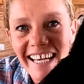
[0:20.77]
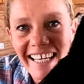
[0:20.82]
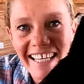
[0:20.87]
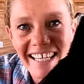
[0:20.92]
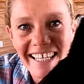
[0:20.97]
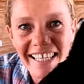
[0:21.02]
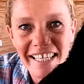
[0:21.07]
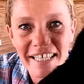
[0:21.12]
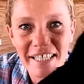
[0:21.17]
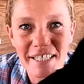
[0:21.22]

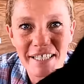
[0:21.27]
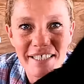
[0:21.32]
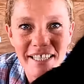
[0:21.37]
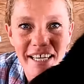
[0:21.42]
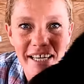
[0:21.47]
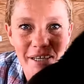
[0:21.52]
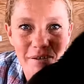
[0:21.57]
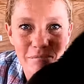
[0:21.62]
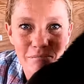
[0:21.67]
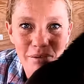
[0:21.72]
He
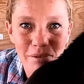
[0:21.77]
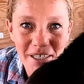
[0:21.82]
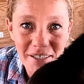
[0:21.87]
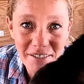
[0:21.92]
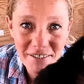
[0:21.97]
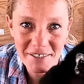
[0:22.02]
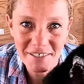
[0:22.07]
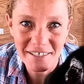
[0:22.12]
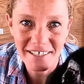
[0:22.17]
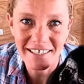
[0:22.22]
is a
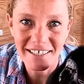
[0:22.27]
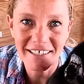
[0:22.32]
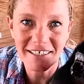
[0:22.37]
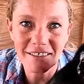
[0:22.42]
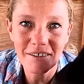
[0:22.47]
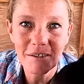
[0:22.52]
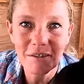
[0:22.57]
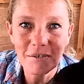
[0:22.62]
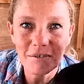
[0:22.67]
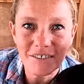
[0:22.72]

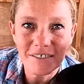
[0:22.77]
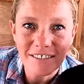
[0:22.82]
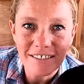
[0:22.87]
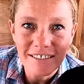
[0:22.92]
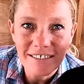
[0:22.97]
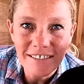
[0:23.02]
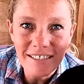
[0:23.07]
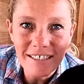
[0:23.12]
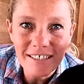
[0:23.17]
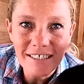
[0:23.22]
buckskin with
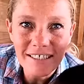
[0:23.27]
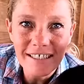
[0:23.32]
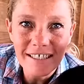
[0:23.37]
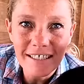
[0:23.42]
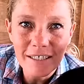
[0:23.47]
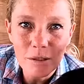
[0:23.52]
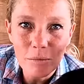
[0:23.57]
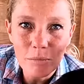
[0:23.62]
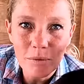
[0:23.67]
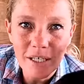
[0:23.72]
just a
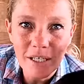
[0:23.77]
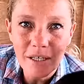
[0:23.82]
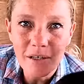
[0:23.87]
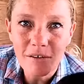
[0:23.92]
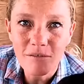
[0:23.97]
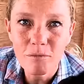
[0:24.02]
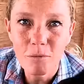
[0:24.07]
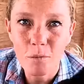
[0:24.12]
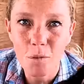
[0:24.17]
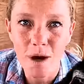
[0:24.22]
little
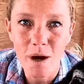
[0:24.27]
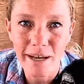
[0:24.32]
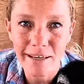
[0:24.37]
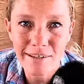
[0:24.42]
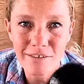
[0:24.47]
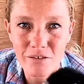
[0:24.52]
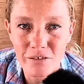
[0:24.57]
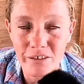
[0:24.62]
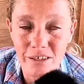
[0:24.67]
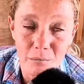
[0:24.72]
bit of
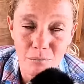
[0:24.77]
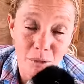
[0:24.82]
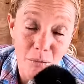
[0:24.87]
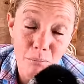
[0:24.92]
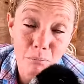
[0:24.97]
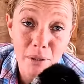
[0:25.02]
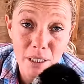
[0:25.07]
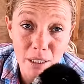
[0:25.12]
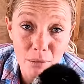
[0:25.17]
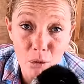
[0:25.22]
white, so that'd
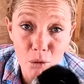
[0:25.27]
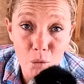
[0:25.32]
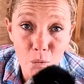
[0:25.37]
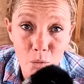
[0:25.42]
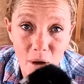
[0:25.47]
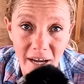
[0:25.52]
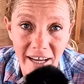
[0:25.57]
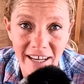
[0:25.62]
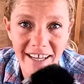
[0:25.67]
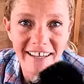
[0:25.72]
be
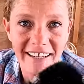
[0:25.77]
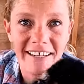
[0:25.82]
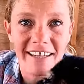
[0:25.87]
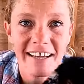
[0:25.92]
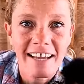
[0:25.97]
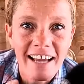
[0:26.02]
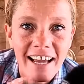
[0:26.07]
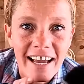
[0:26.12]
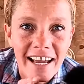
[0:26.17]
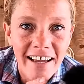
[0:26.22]
minimal white,
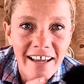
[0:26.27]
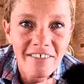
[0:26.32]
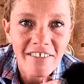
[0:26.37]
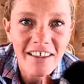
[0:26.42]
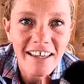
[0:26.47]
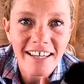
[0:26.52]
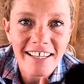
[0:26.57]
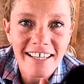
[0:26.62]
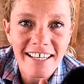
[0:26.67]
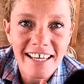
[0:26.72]

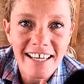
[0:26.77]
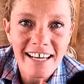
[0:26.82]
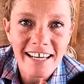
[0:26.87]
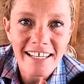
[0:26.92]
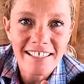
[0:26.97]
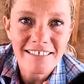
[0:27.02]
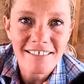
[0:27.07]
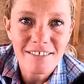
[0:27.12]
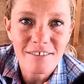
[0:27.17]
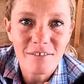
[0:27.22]
and then he
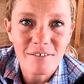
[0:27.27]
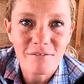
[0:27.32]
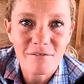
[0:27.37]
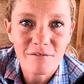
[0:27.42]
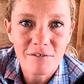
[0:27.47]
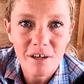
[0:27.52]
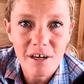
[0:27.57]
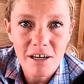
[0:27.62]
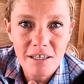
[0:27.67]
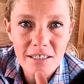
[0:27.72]
has little
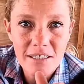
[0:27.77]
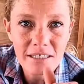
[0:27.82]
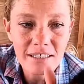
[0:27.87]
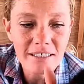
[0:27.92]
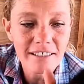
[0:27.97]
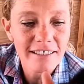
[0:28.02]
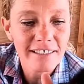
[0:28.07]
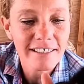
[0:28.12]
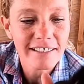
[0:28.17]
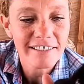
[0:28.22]

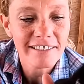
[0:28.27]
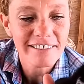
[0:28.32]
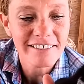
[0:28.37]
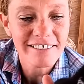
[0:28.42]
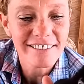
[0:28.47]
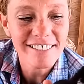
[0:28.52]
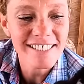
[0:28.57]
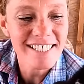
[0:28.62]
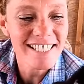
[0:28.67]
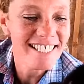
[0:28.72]
frosted
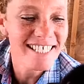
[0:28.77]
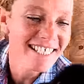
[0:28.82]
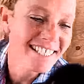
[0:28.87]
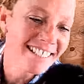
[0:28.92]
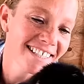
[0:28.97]
ears.